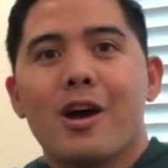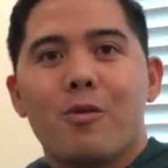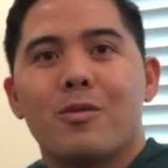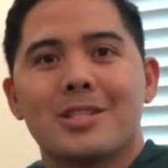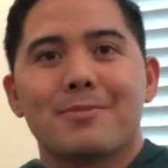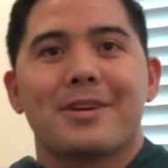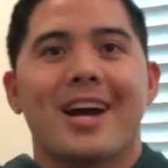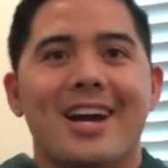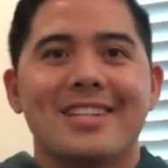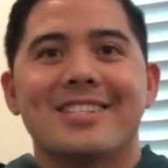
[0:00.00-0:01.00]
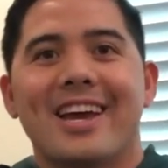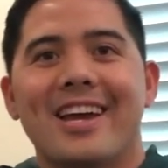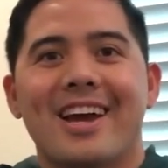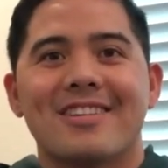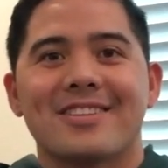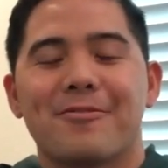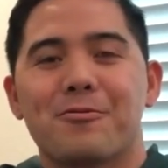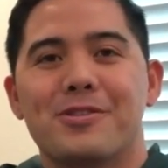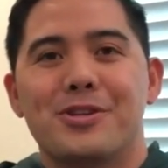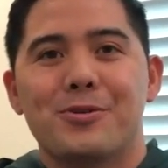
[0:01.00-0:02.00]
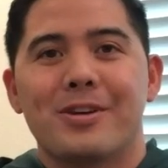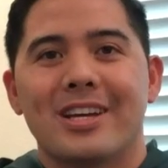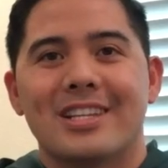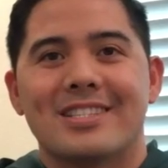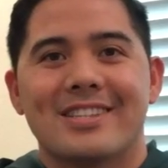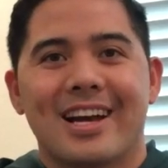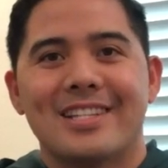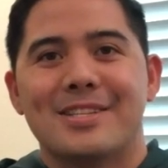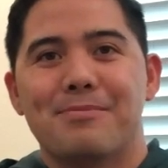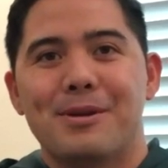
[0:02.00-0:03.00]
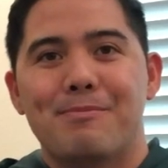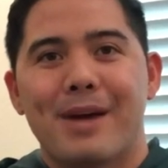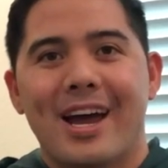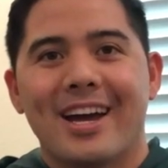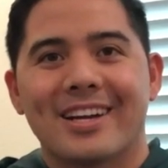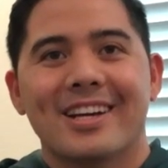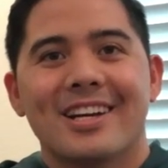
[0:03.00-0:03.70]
What's up, guys? Hey, how's everyone doing? It's nice to be back.